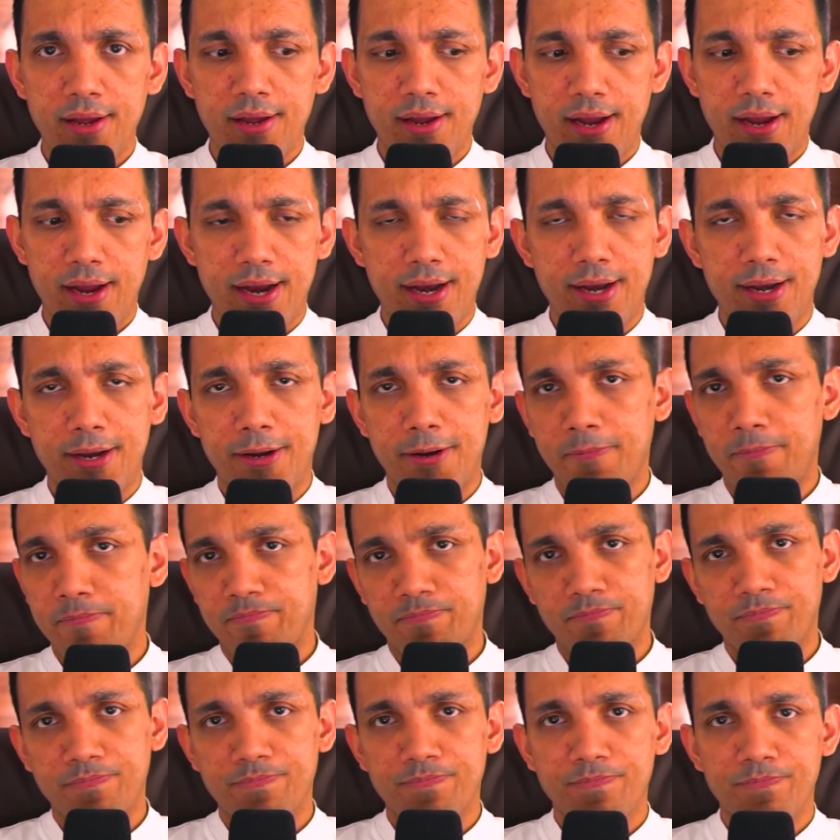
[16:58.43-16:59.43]
And
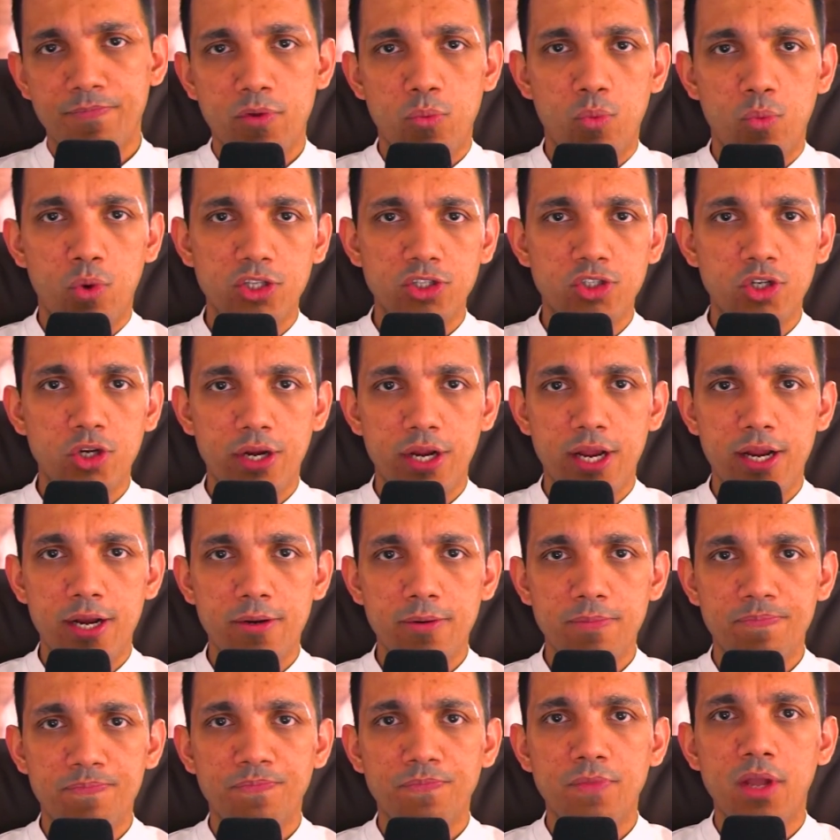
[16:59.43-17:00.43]
once you're
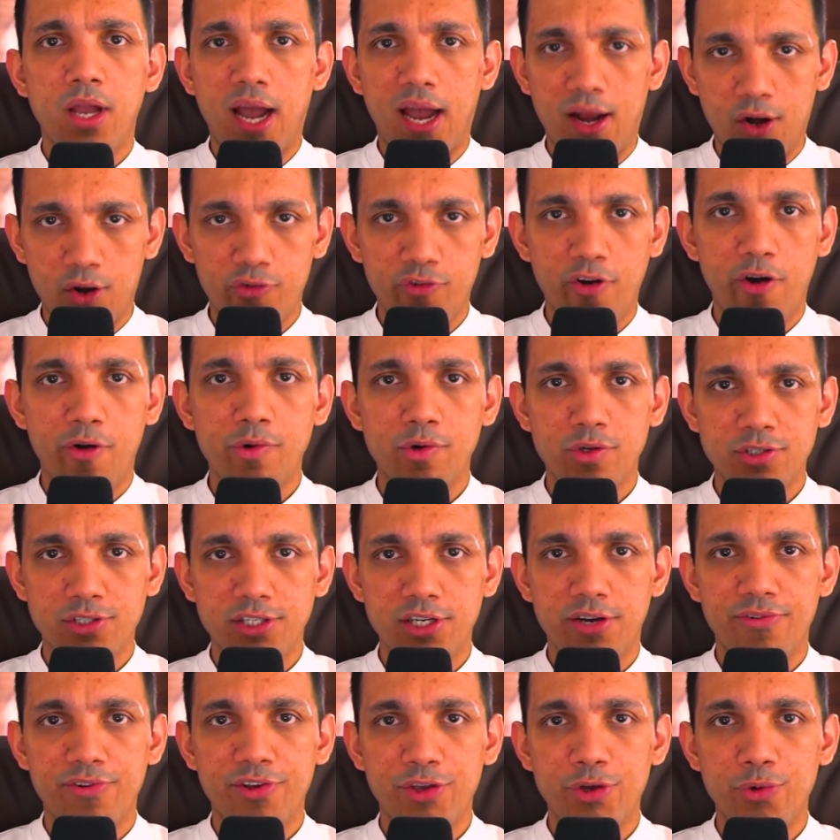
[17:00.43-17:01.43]
in, I look forward to
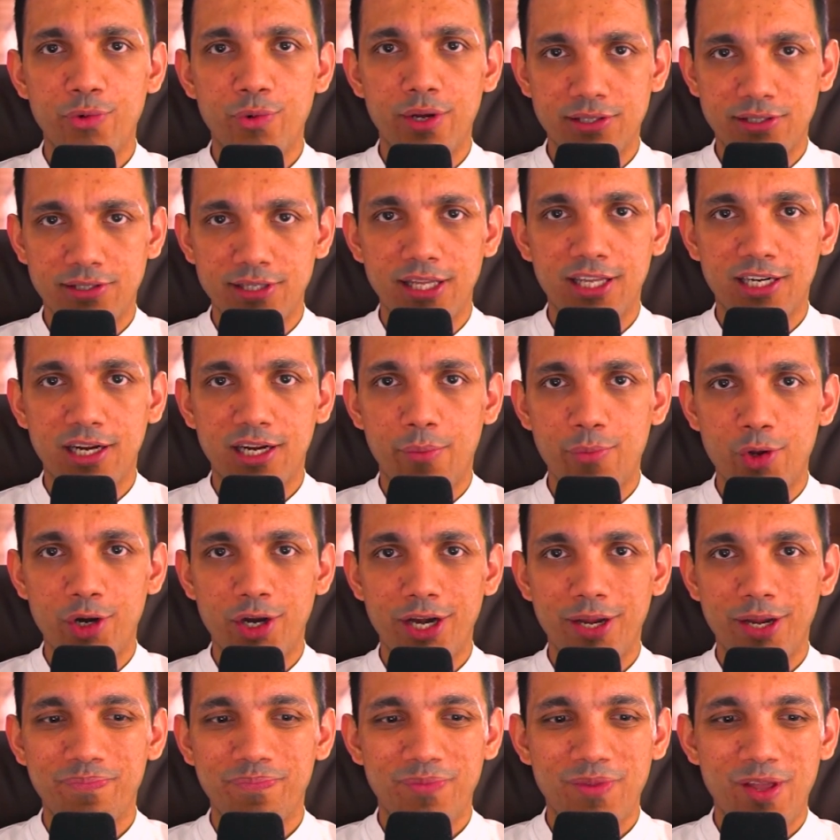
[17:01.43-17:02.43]
serving you inside the community.